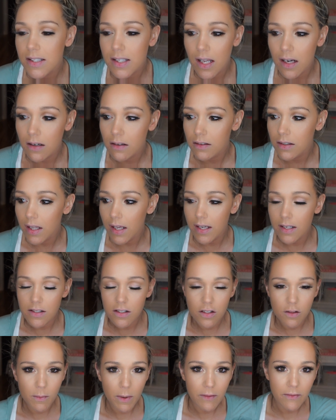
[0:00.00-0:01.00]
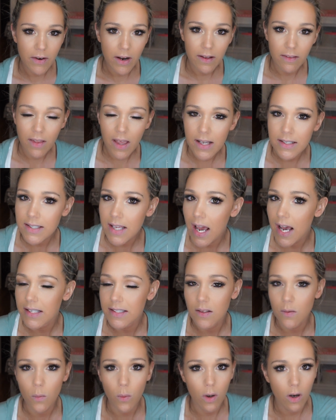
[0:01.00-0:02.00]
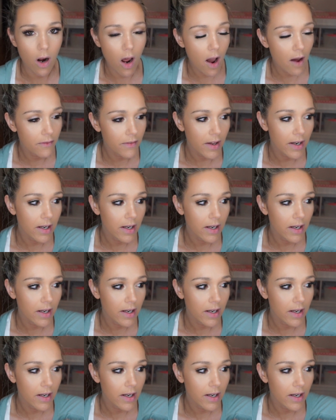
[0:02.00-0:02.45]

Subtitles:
settled into my fine lines. It hasn't worn off